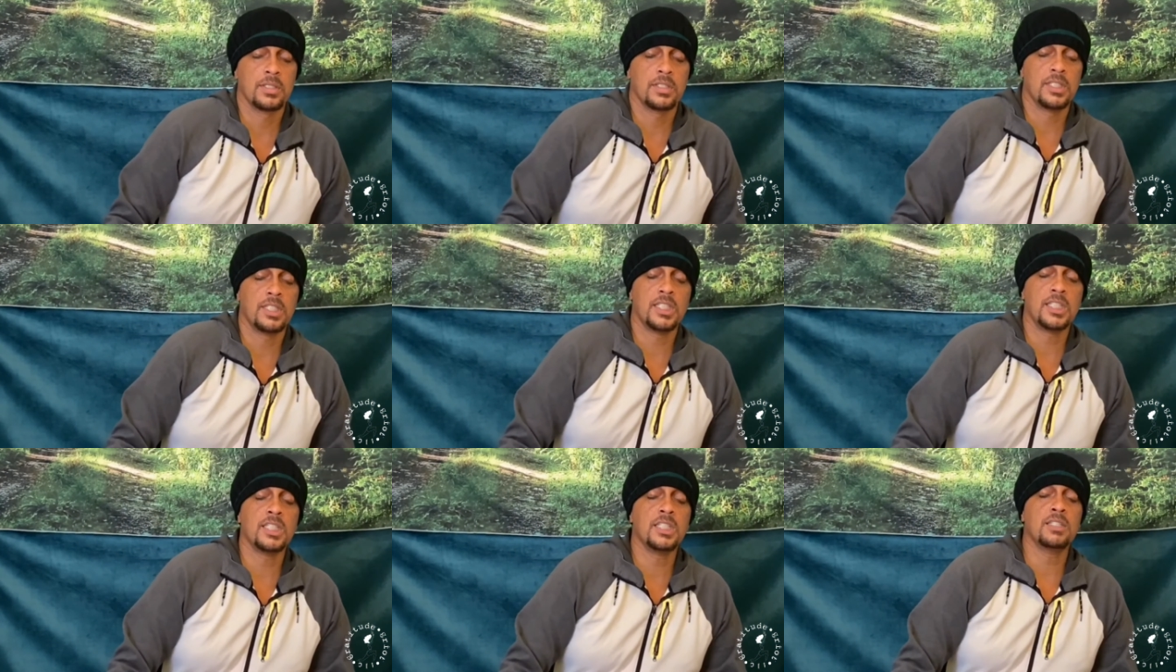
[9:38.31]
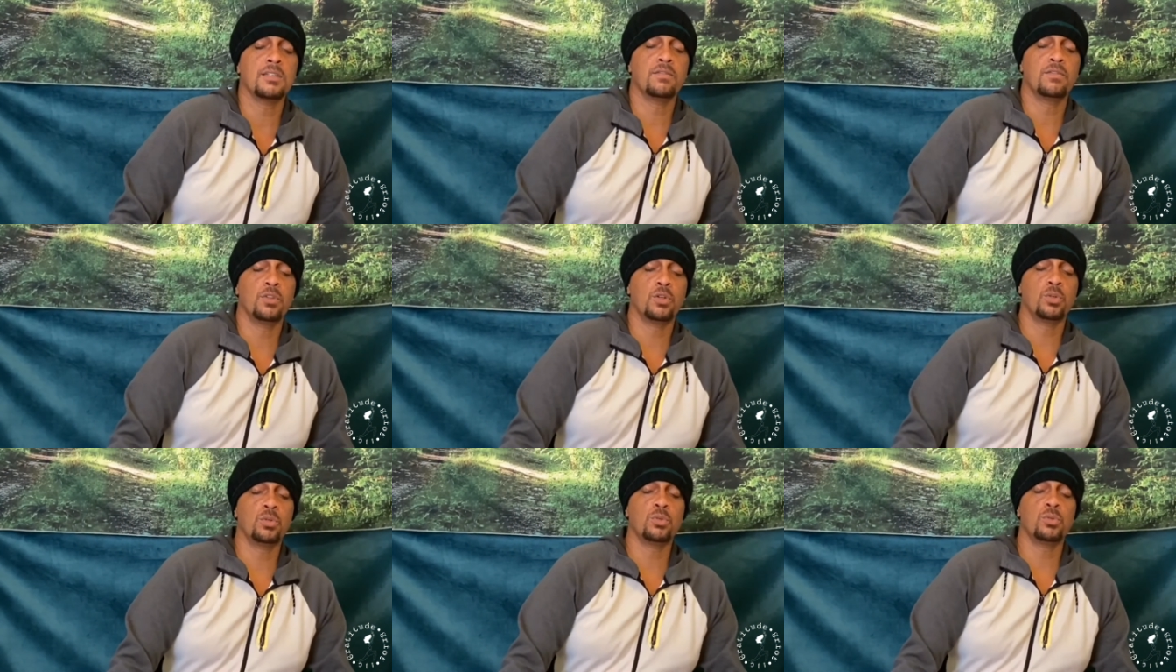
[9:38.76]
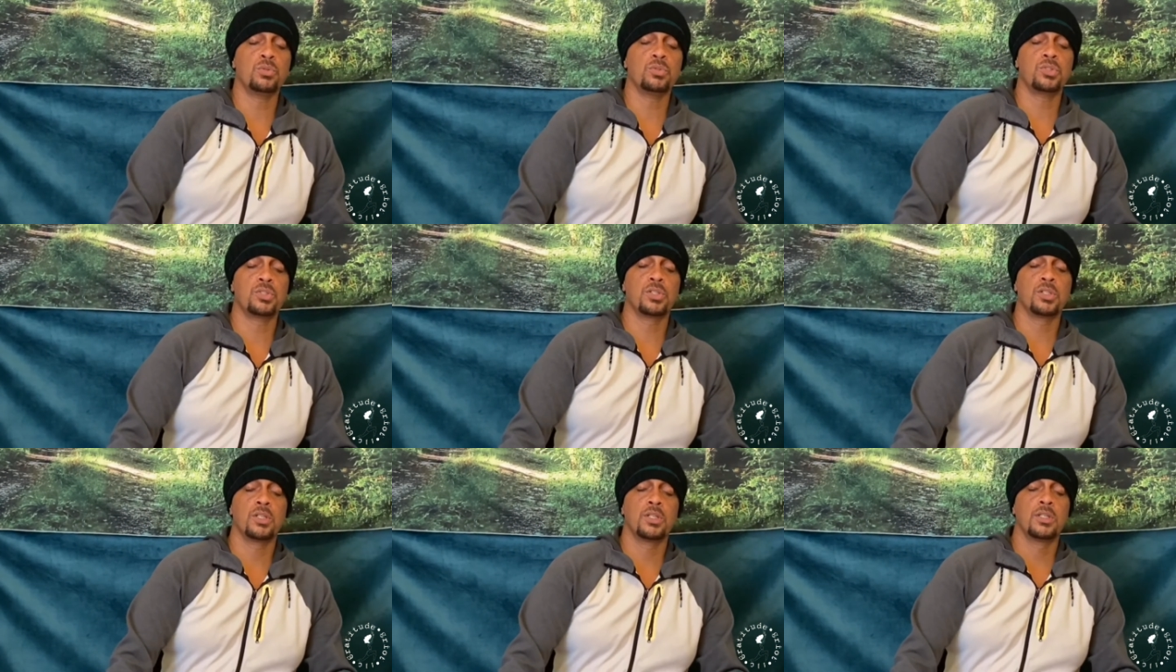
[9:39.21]
Any of
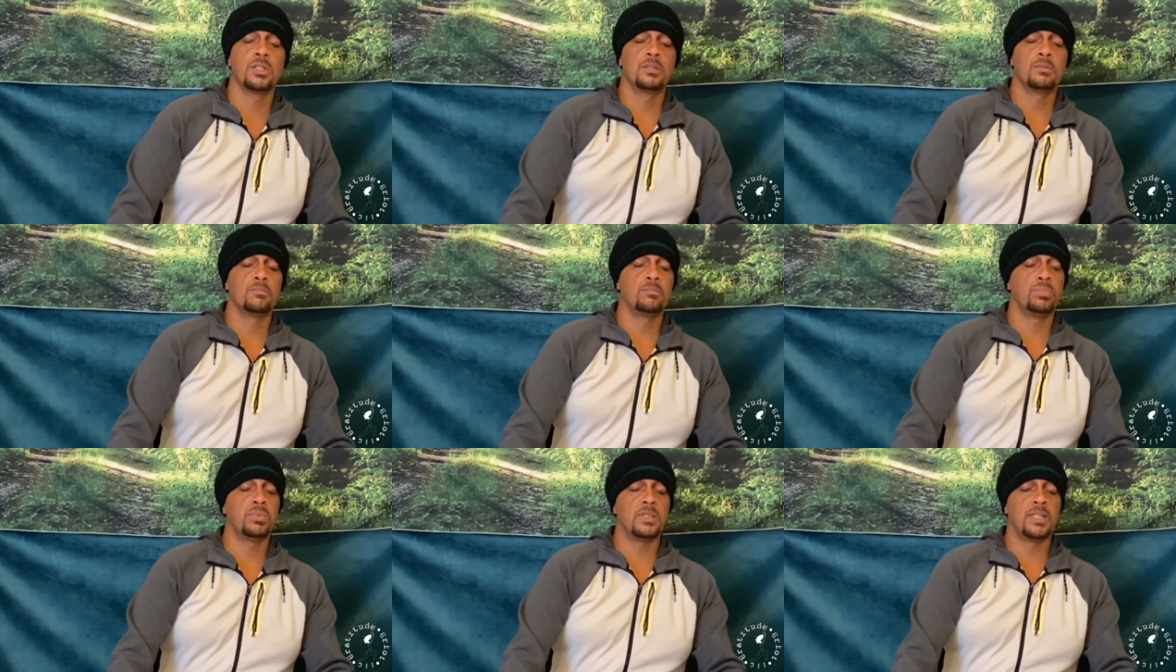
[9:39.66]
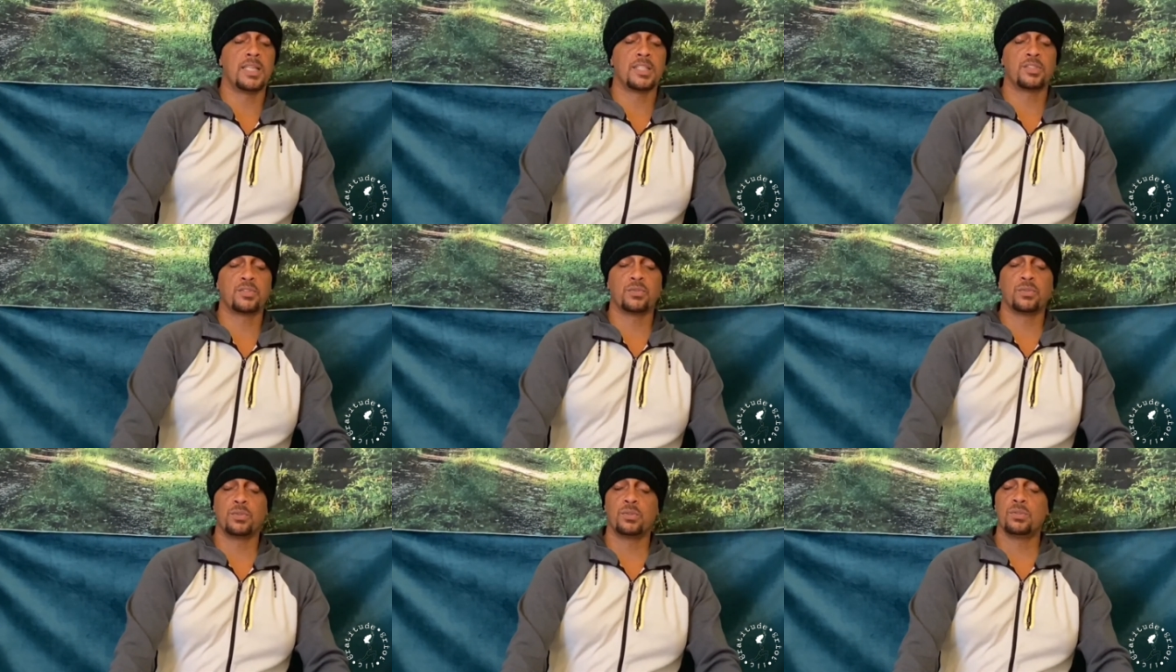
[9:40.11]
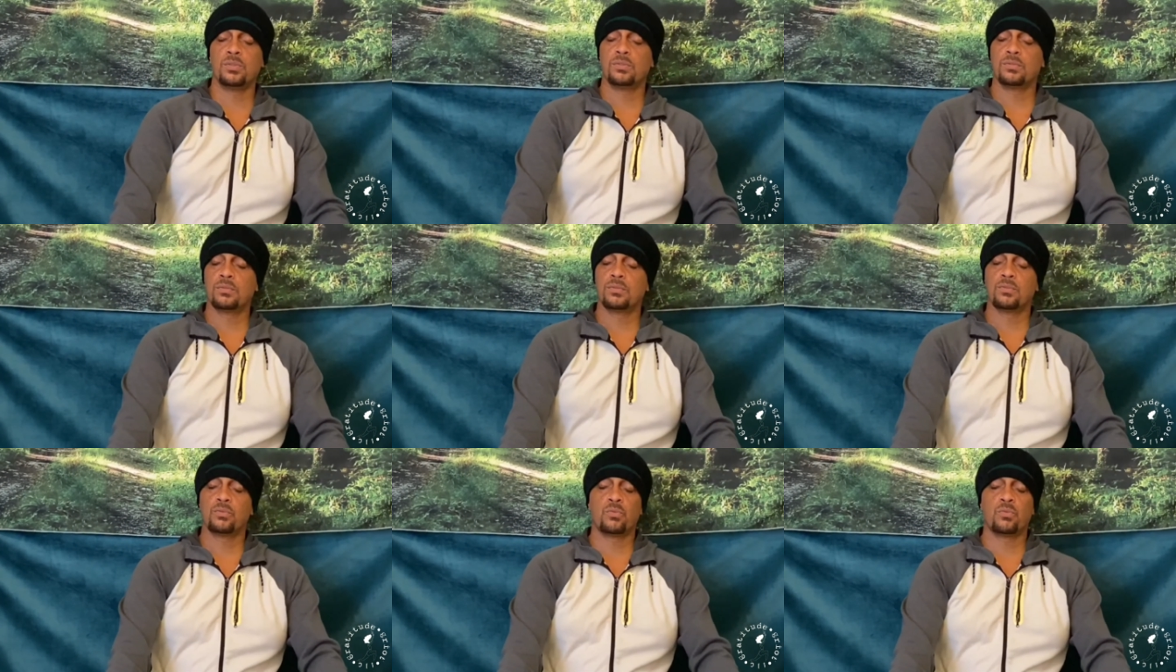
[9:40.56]
those blissful